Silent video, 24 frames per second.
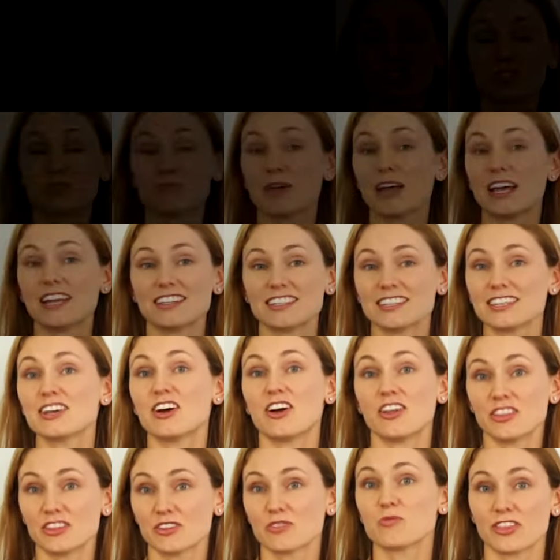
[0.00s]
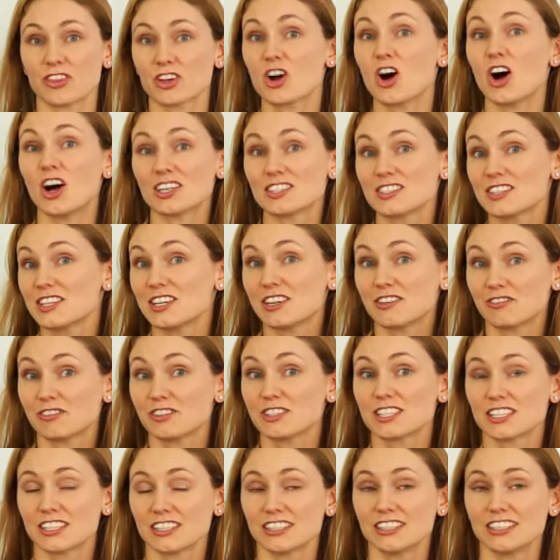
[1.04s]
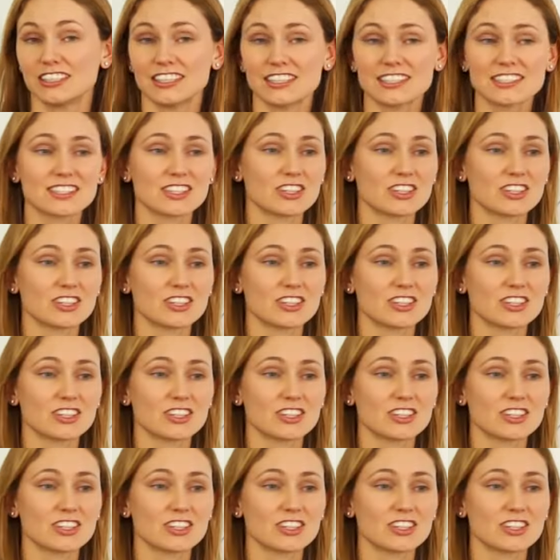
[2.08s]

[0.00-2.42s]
Depending on what the cause of the infertility is,